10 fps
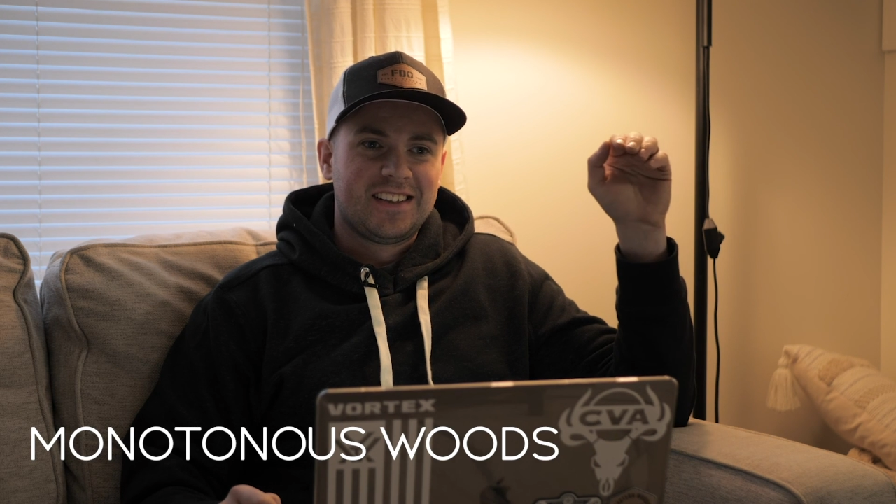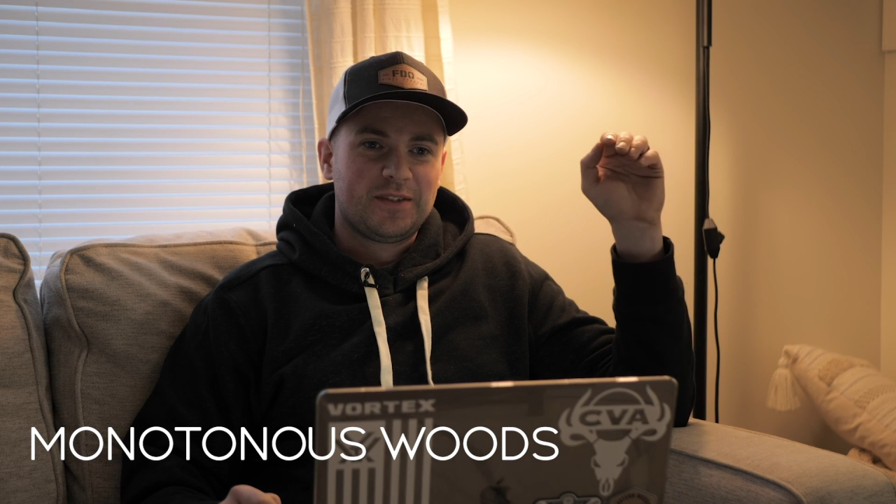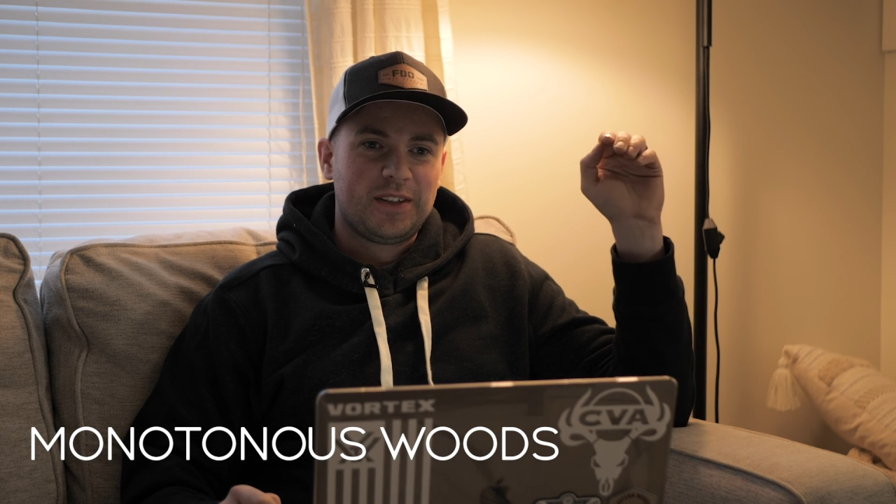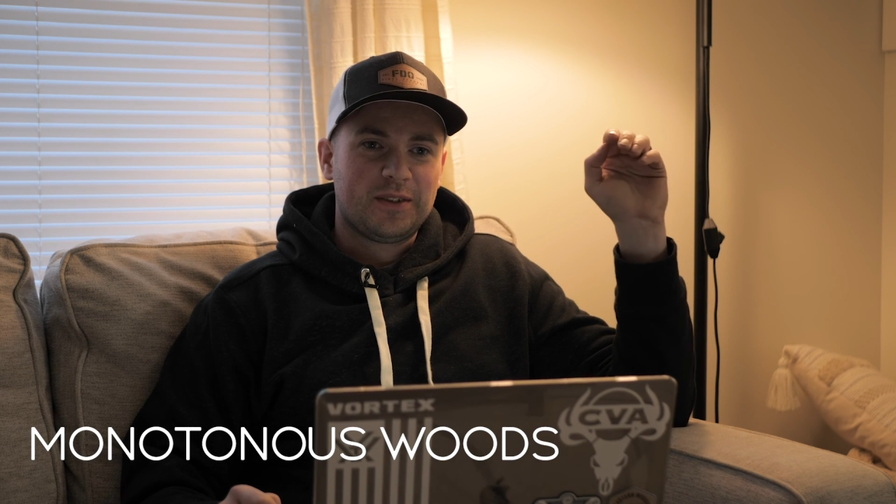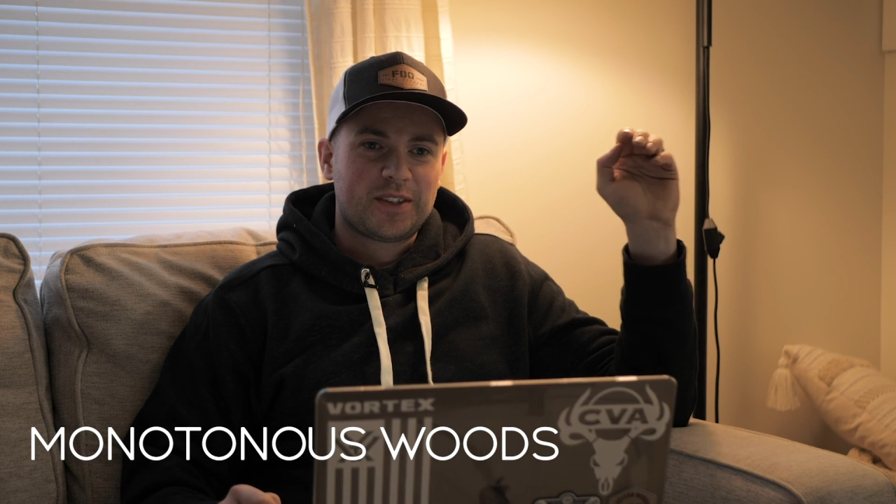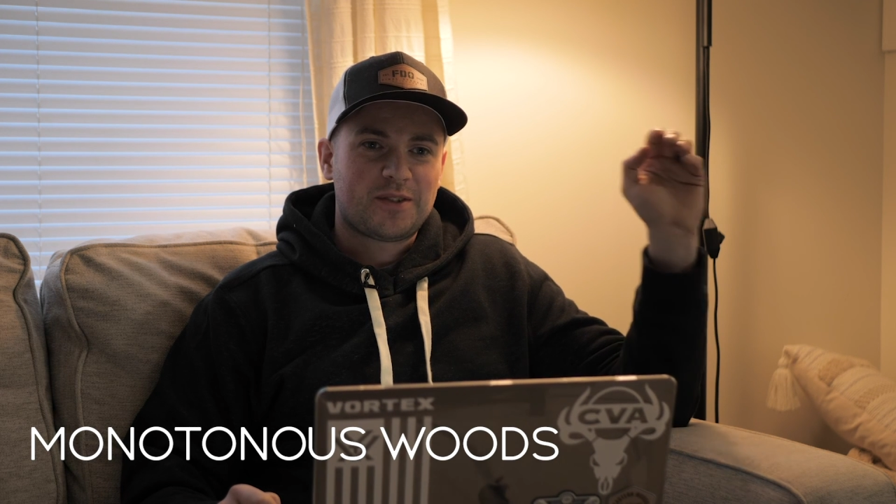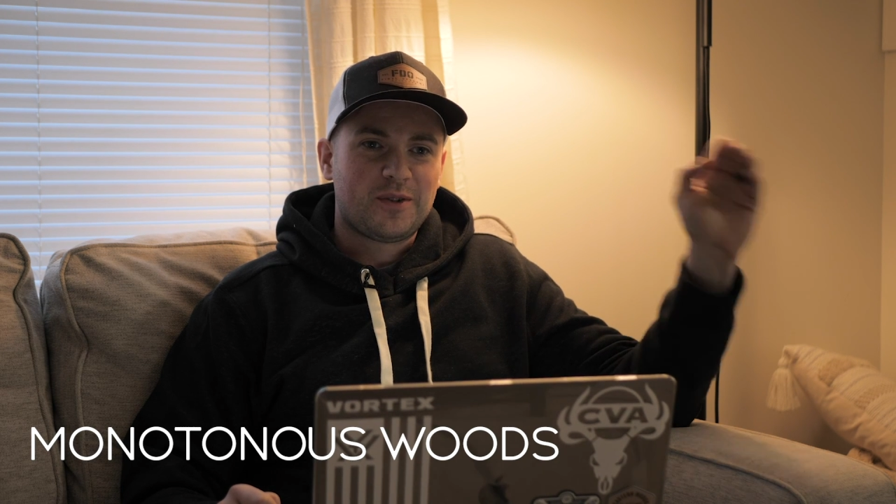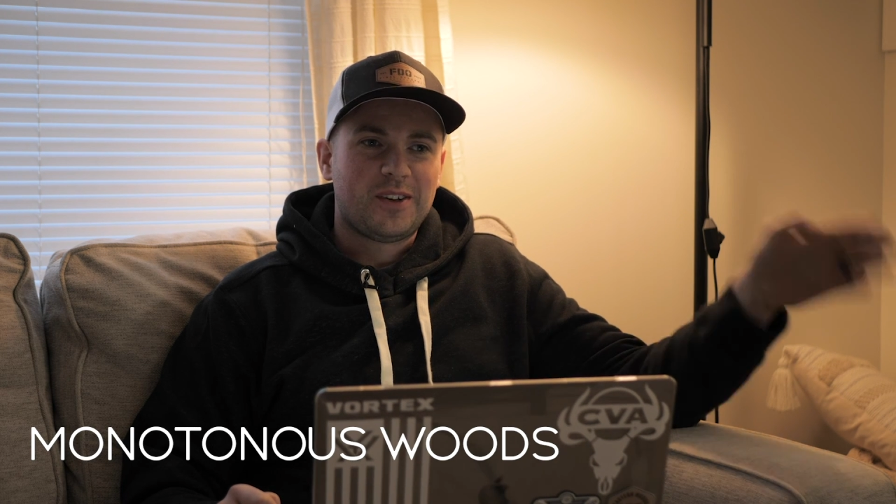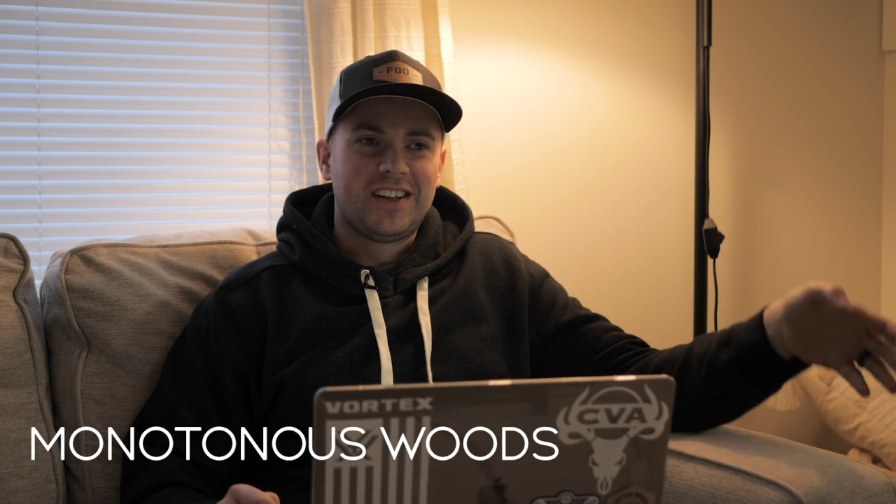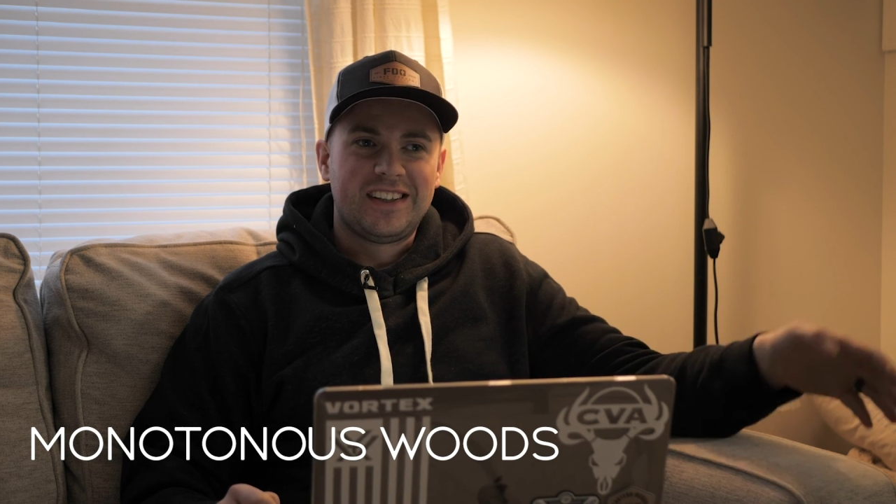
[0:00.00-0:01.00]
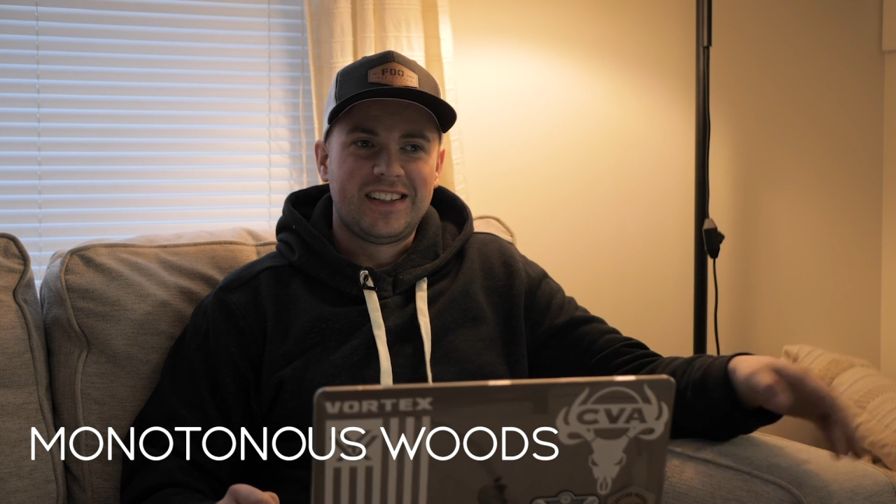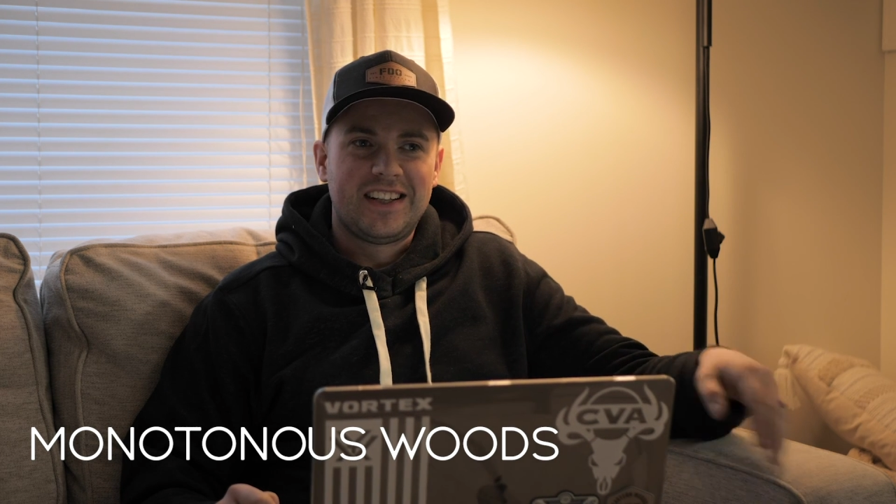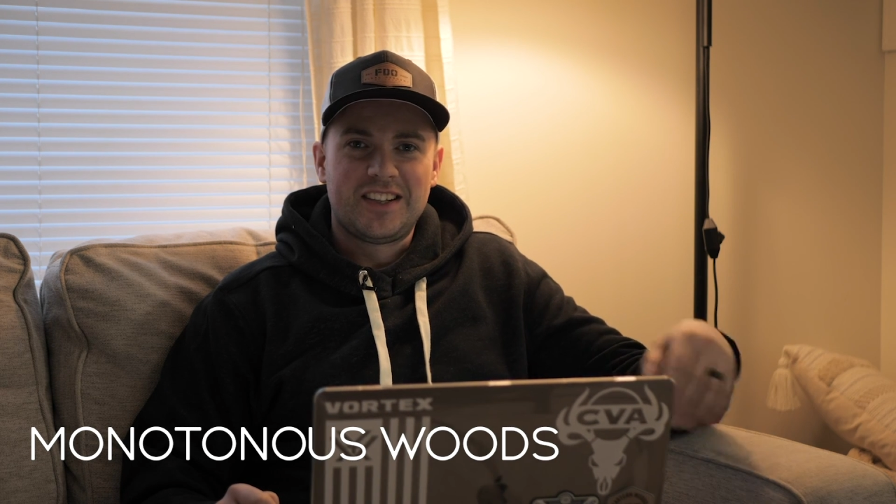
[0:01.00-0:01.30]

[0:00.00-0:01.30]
he was squirrel hunting and he